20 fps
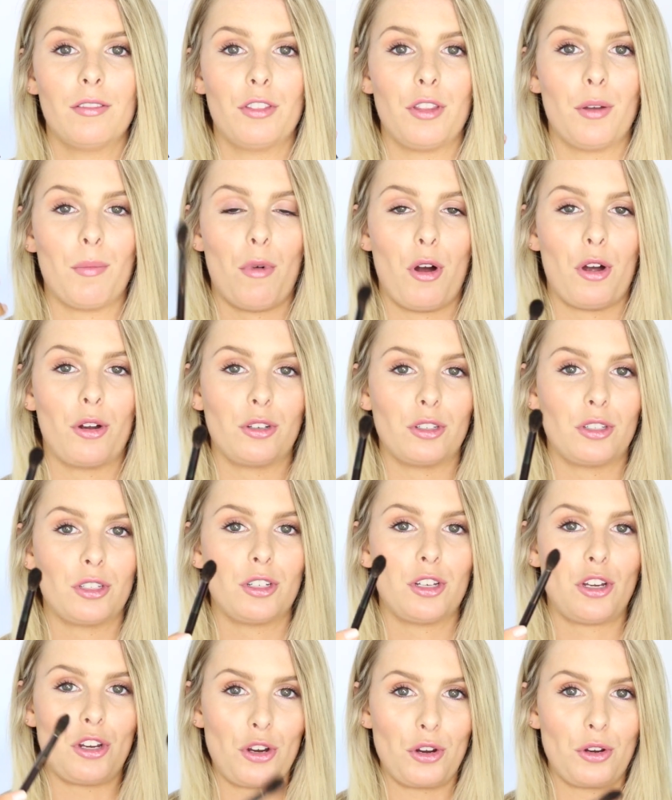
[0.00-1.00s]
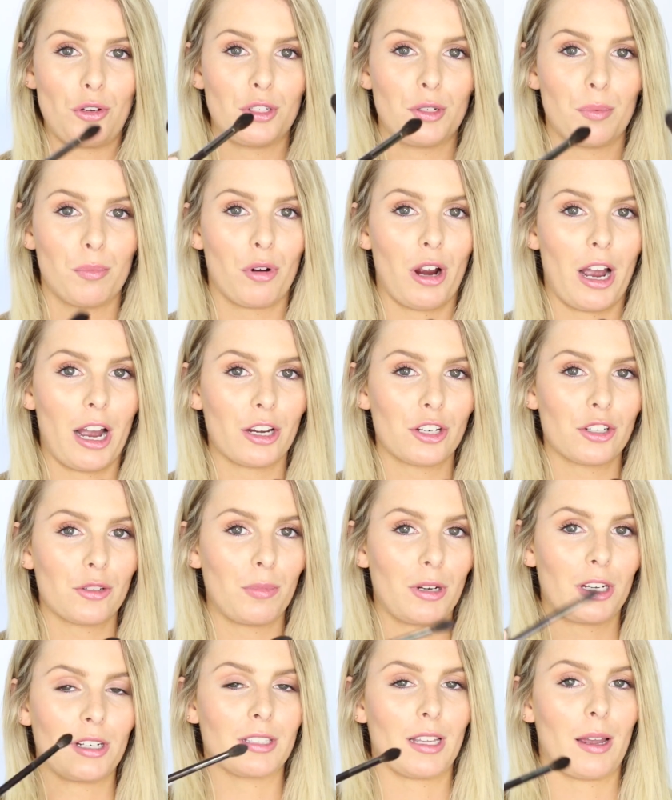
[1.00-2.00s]
the most used brush,
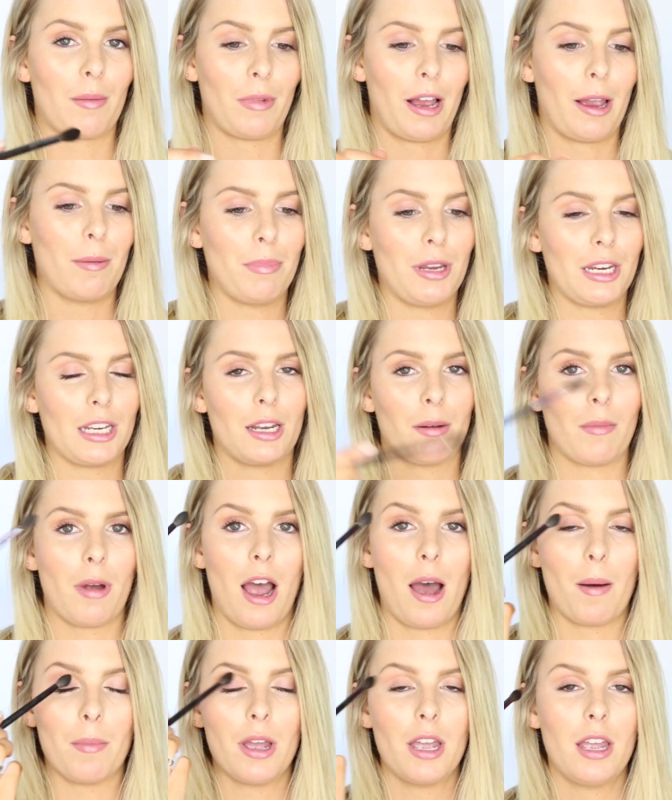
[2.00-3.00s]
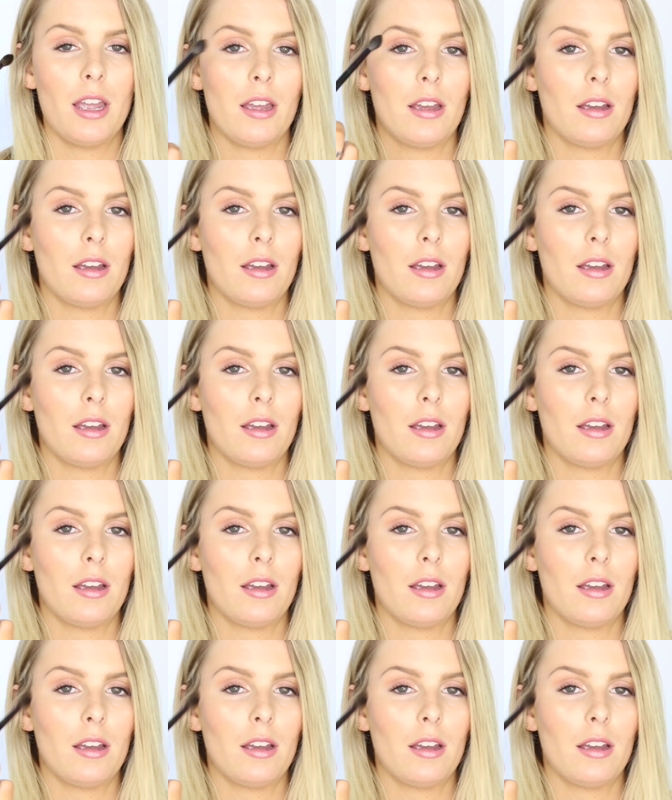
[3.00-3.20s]
because I'm like picking them up,